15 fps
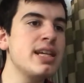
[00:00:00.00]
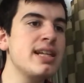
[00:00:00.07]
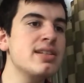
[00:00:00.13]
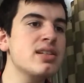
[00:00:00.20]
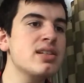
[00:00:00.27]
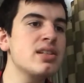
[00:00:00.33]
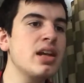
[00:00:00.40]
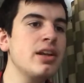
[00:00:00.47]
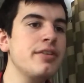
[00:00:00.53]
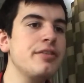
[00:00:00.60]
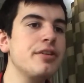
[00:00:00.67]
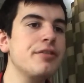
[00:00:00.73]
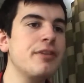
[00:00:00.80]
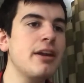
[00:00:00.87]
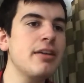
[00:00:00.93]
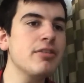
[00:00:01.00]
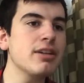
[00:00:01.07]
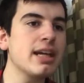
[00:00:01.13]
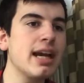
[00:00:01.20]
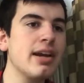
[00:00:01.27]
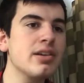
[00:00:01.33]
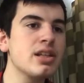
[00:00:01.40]
He's the son of your favourite
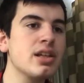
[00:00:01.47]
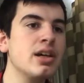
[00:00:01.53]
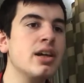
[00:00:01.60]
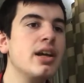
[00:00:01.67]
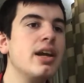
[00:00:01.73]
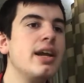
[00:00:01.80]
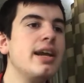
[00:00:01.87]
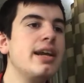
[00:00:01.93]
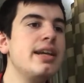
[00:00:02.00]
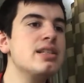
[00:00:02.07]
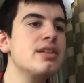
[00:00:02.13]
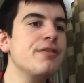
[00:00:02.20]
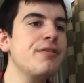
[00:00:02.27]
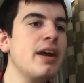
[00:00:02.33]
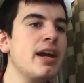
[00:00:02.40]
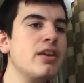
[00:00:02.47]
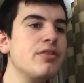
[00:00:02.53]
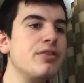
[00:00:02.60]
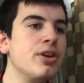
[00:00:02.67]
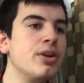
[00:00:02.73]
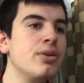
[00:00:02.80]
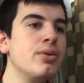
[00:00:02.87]
character. He's a fan
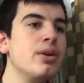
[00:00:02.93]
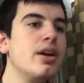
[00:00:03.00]
of you.